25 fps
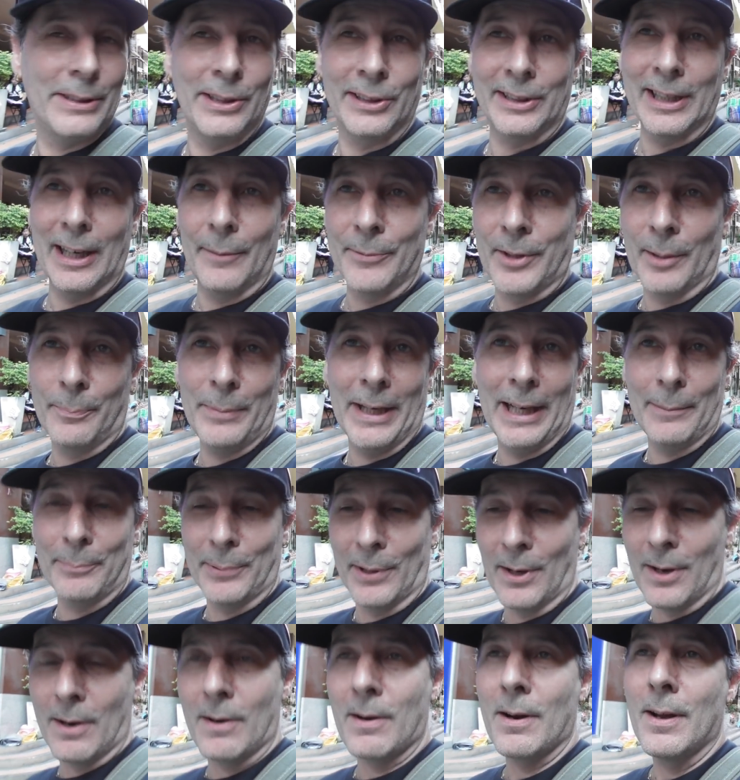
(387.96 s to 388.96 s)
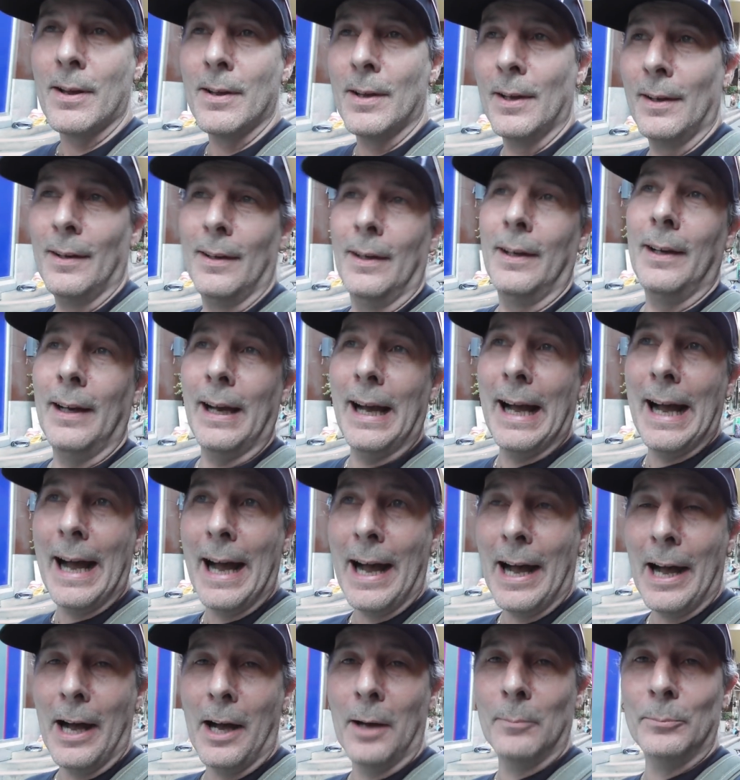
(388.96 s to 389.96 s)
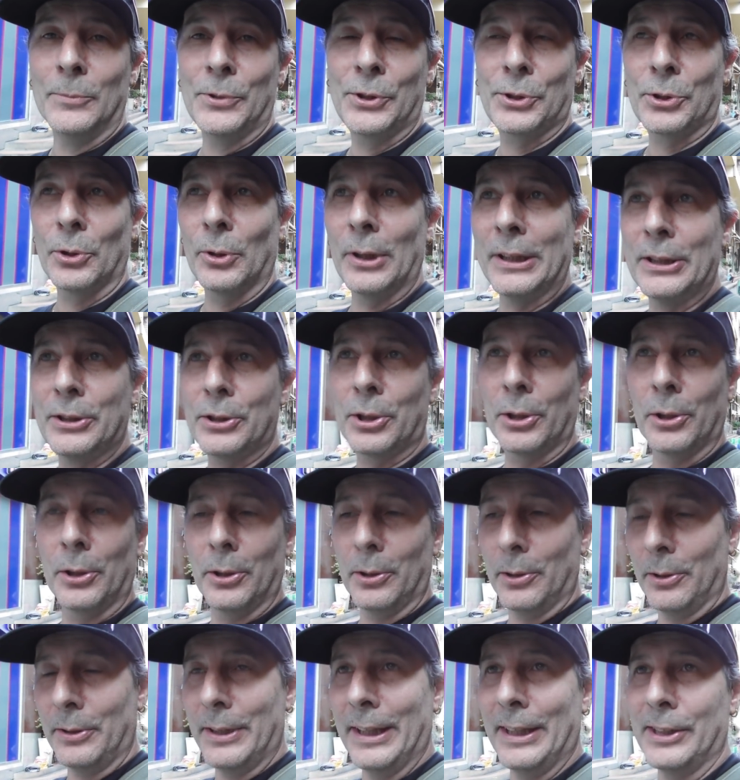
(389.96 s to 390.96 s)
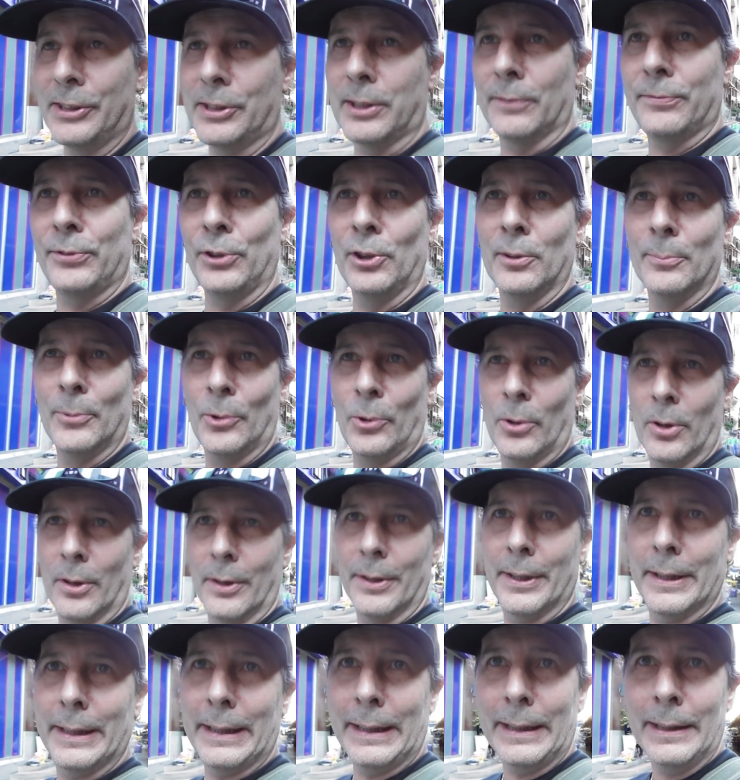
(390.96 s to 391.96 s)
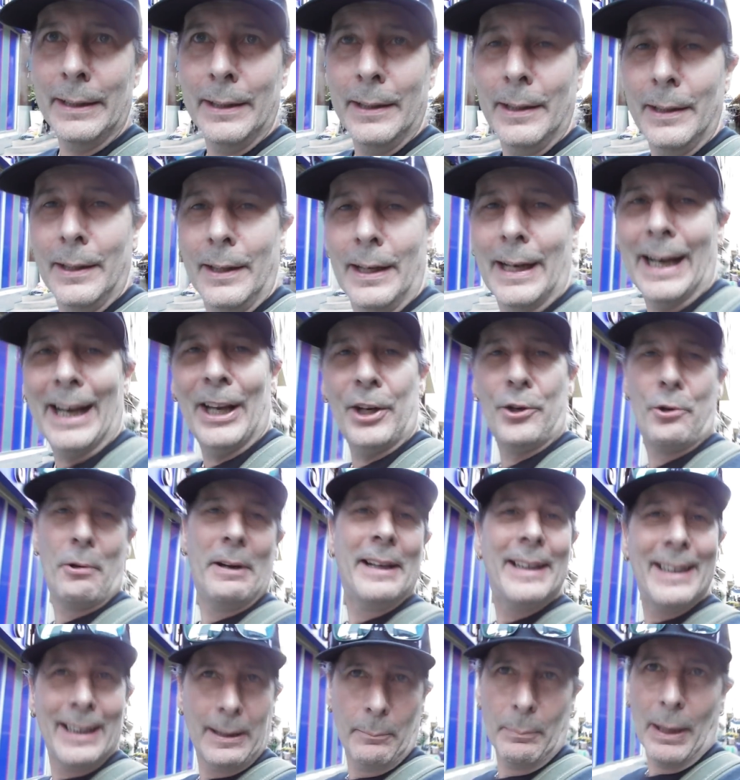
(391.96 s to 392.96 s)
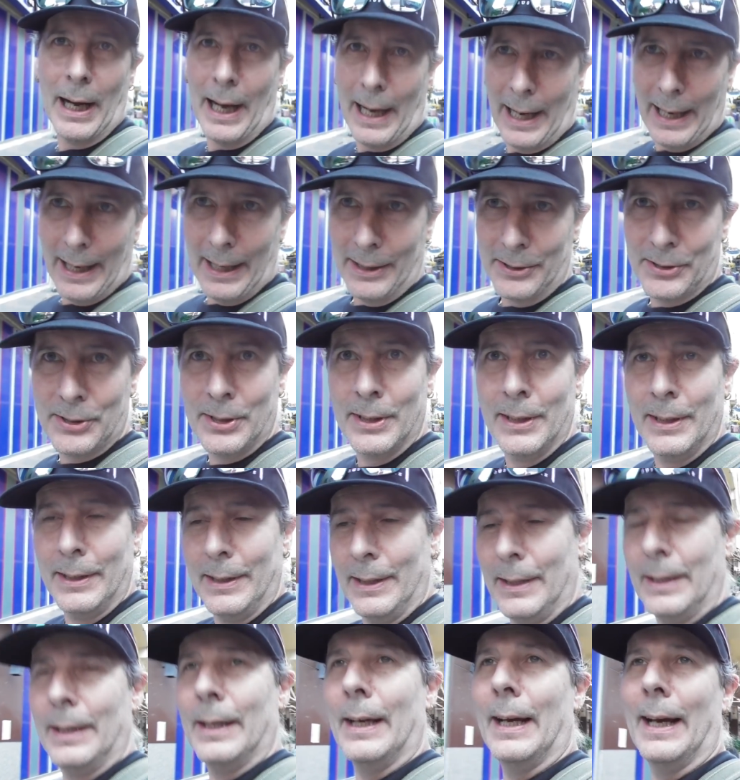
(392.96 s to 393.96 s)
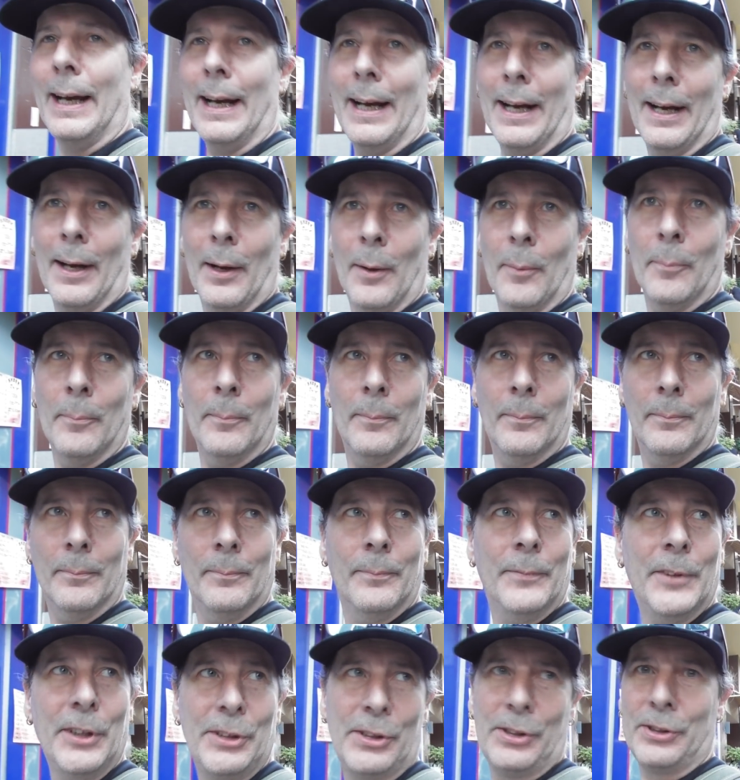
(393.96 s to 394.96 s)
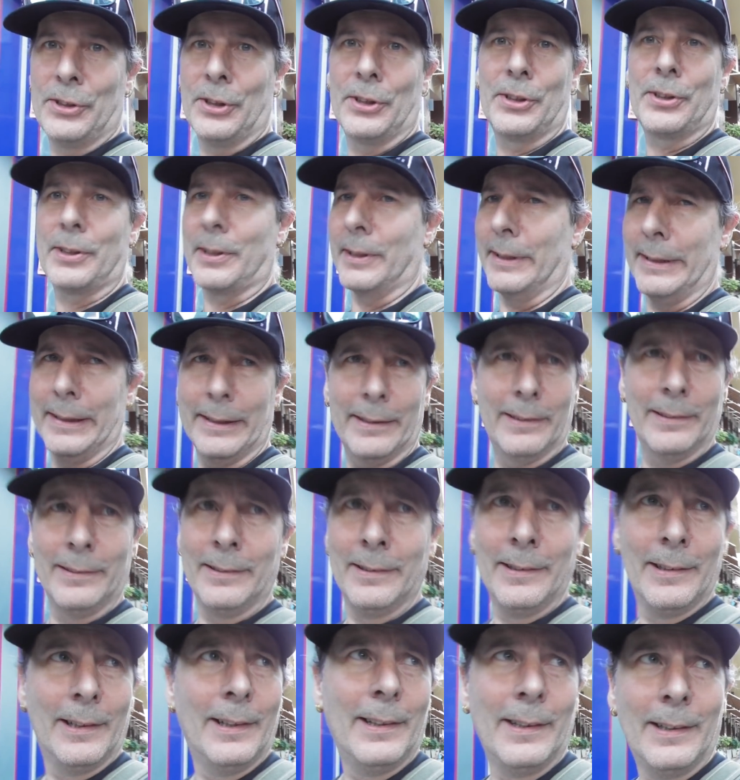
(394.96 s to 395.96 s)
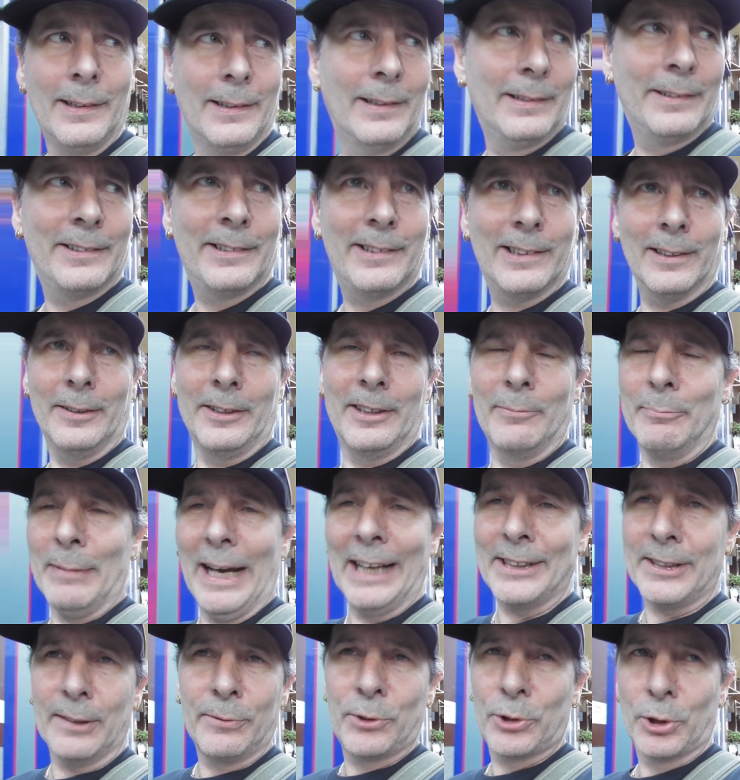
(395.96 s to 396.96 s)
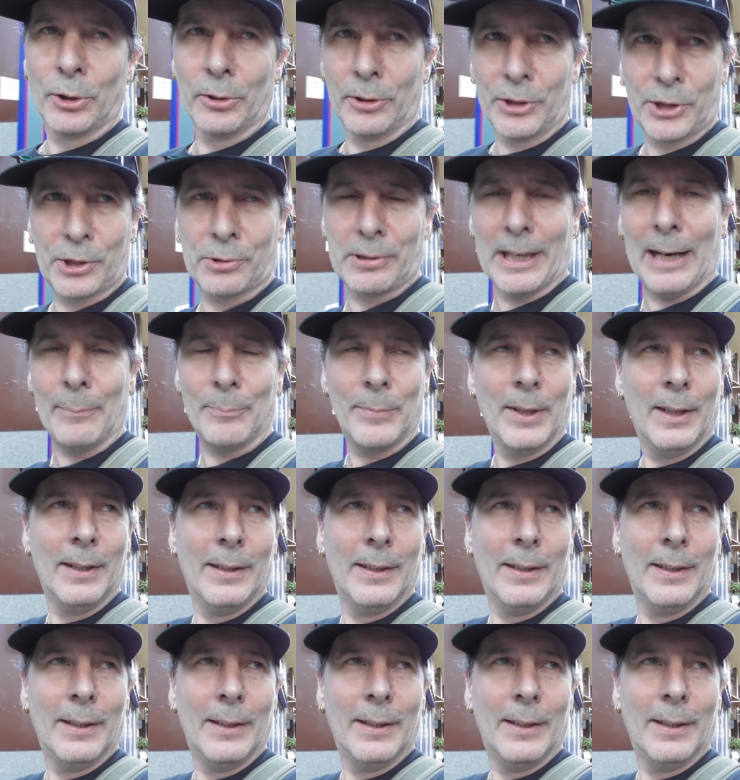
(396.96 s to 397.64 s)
you come to Patpong. Soi 2, there's a few more of the drinking bars. This is just the massive tourist trap.